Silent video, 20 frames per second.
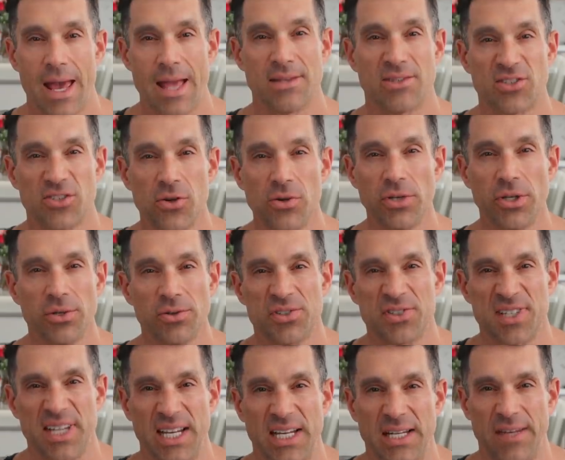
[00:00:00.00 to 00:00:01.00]
And so you're
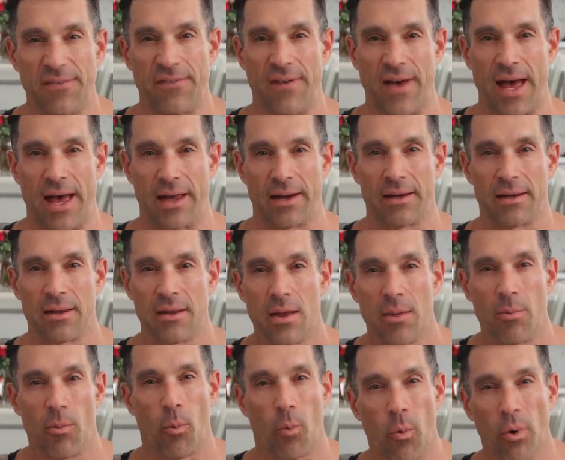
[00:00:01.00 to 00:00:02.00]
skinny fat.
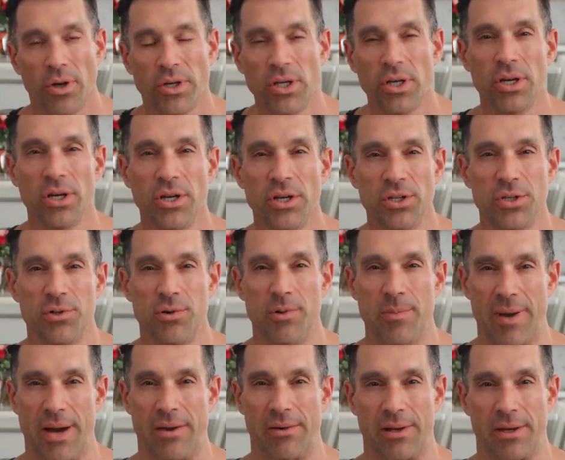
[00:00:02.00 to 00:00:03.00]
What are you going to do
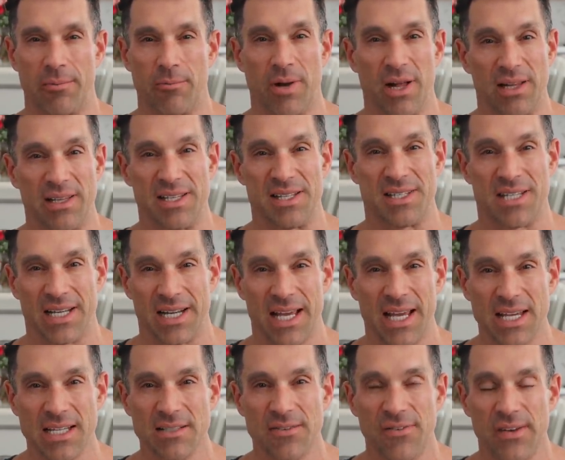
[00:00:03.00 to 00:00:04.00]
about it? Well, in
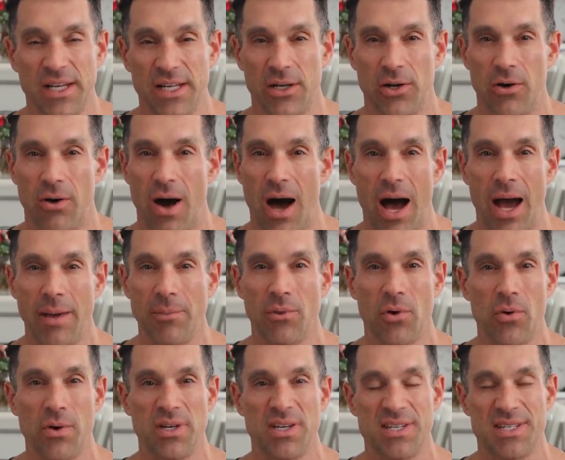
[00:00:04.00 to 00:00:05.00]
today's video, I'm
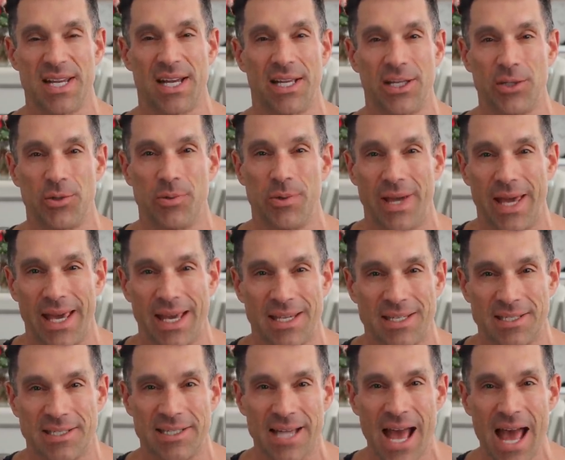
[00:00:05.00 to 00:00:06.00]
going to tell you
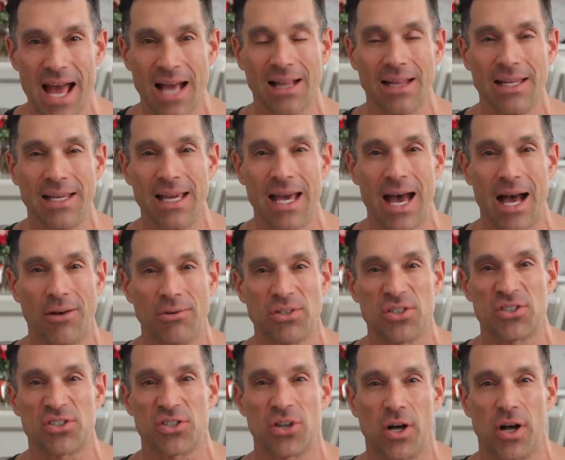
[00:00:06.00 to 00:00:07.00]
exactly how
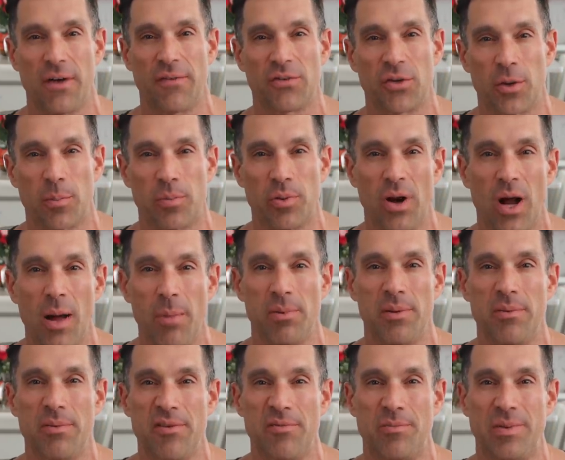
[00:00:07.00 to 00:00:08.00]
to solve your
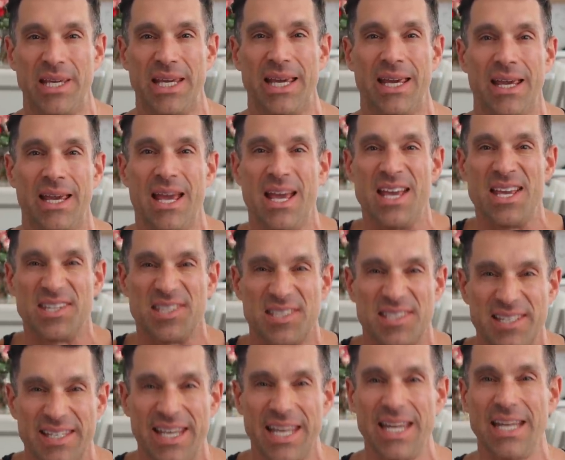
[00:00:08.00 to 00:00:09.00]
problem of being
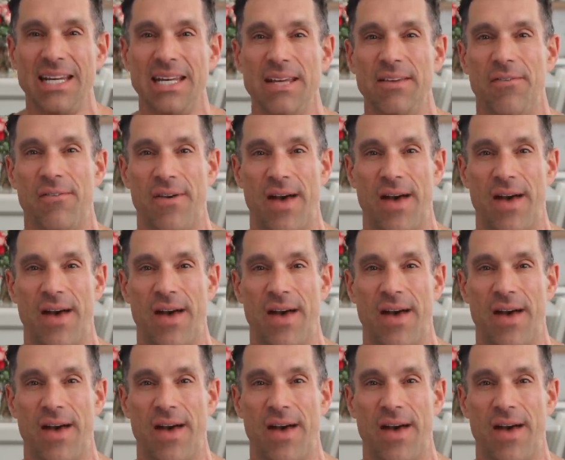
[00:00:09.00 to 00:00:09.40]
skinny